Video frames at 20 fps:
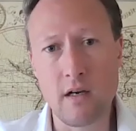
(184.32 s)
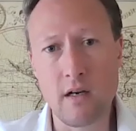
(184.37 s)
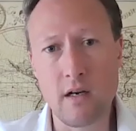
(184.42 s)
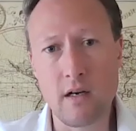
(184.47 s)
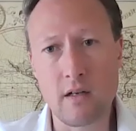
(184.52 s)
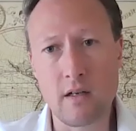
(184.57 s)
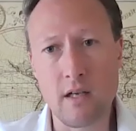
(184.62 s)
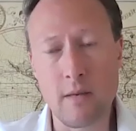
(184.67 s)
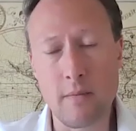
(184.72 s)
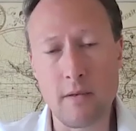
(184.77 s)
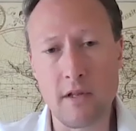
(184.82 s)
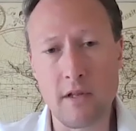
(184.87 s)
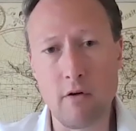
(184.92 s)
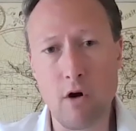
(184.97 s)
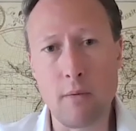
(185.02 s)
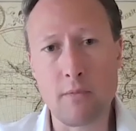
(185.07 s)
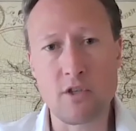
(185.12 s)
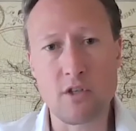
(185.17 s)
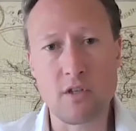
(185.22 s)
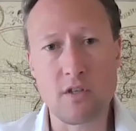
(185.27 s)
in, in keeping their
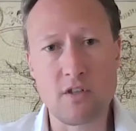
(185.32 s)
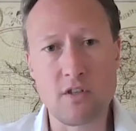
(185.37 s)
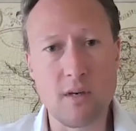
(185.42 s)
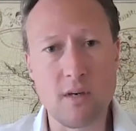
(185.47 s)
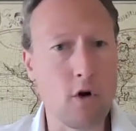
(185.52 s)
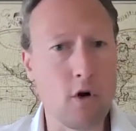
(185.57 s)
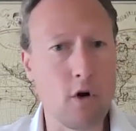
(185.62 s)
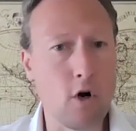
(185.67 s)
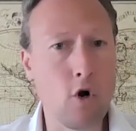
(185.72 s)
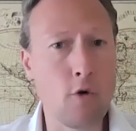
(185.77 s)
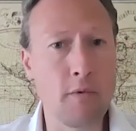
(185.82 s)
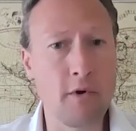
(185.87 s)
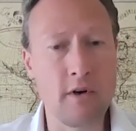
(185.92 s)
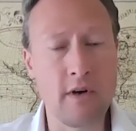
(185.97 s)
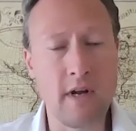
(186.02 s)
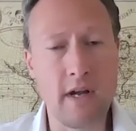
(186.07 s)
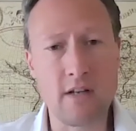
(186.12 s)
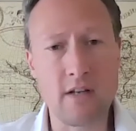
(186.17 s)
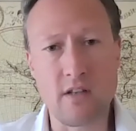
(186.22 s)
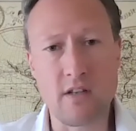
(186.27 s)
options somewhat open
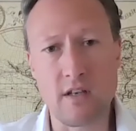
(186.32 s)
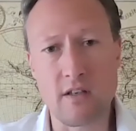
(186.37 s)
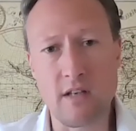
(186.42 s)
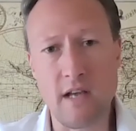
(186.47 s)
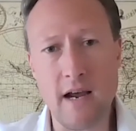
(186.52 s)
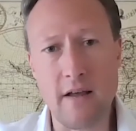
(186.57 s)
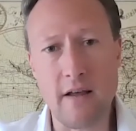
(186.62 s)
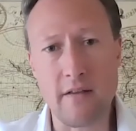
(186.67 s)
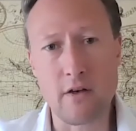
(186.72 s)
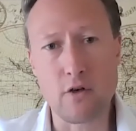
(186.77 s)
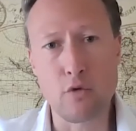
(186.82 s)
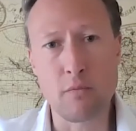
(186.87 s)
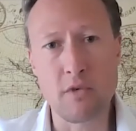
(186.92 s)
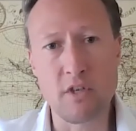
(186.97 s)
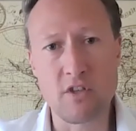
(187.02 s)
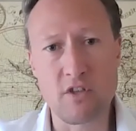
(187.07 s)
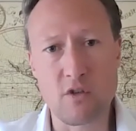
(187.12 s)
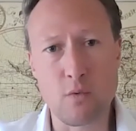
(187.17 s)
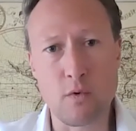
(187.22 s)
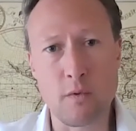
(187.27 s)
as to, to how they do
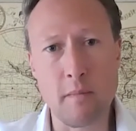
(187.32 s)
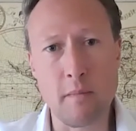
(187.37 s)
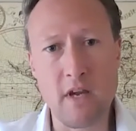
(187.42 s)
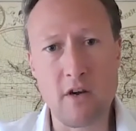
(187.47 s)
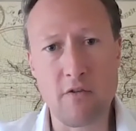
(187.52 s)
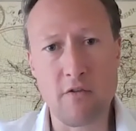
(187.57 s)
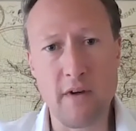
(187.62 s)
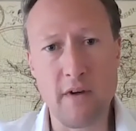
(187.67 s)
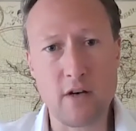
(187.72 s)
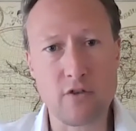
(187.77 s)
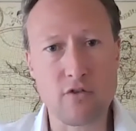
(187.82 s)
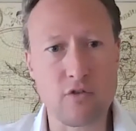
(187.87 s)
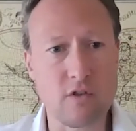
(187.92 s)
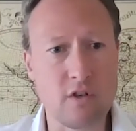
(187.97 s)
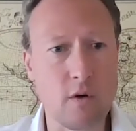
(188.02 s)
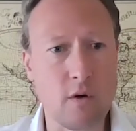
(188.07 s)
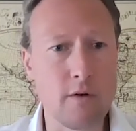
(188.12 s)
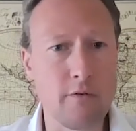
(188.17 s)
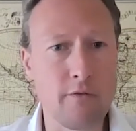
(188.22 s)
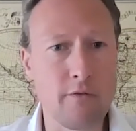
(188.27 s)
business with manufacturers
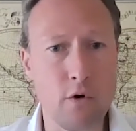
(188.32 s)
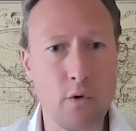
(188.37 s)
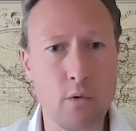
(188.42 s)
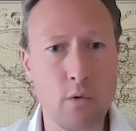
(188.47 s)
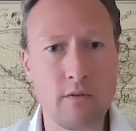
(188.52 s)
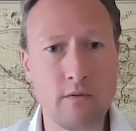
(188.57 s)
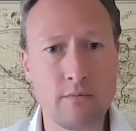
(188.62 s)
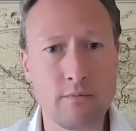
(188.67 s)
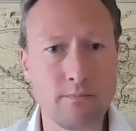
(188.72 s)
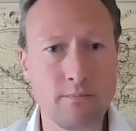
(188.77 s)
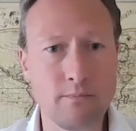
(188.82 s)
going forward.